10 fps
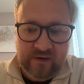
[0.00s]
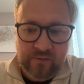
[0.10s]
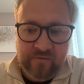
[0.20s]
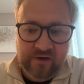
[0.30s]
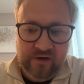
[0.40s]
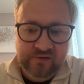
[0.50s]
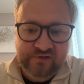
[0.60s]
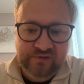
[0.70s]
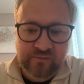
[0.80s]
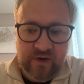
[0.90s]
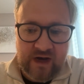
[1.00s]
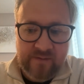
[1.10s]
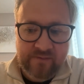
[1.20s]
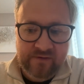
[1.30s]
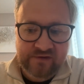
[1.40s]
with regards to what
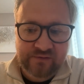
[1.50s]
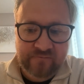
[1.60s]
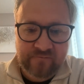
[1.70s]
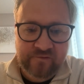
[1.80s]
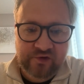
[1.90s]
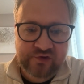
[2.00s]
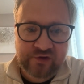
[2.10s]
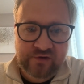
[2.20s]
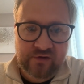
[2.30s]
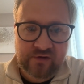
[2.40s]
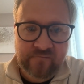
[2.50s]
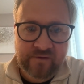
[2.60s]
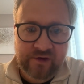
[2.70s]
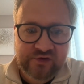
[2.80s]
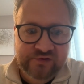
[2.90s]
happens with the future of
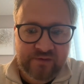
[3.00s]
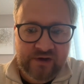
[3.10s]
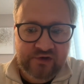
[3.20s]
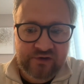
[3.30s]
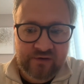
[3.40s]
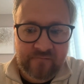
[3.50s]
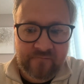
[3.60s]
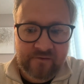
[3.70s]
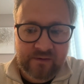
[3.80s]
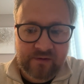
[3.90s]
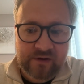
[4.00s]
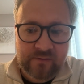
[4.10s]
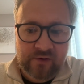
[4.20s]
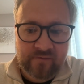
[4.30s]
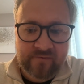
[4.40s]
the Rangers manager, Philippe
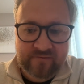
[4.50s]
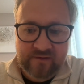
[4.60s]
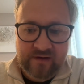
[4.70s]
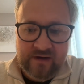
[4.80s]
Clement.